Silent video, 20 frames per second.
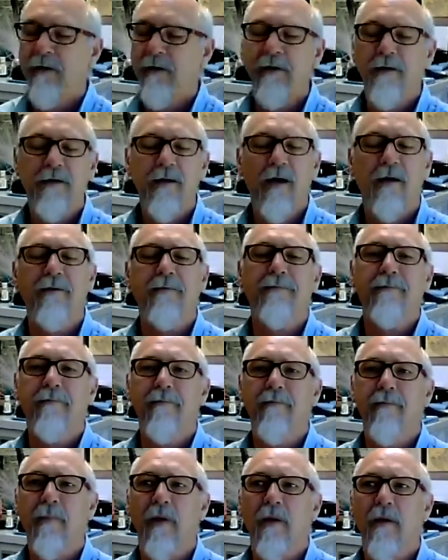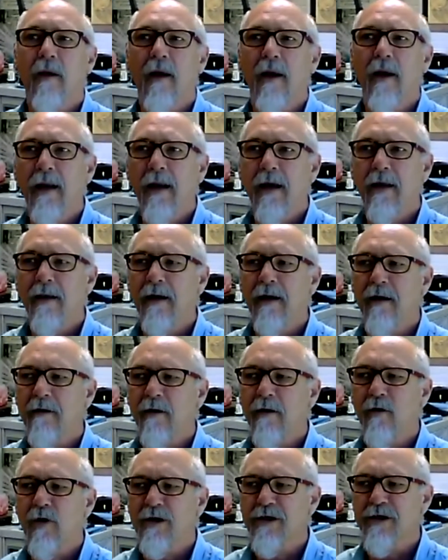So, any other
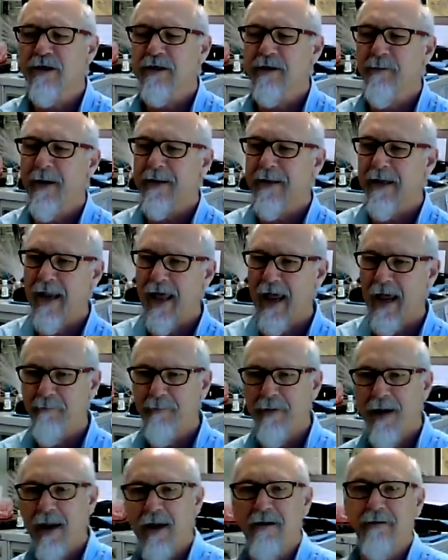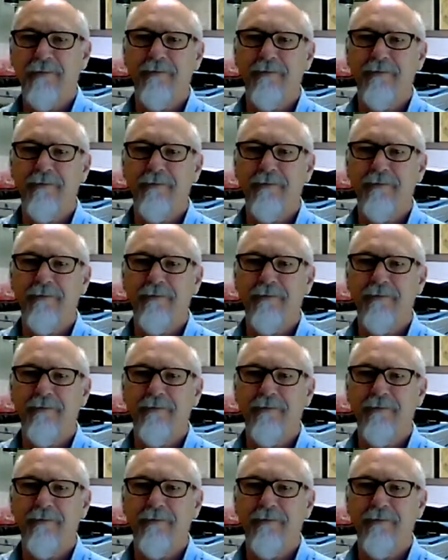questions about the lab now?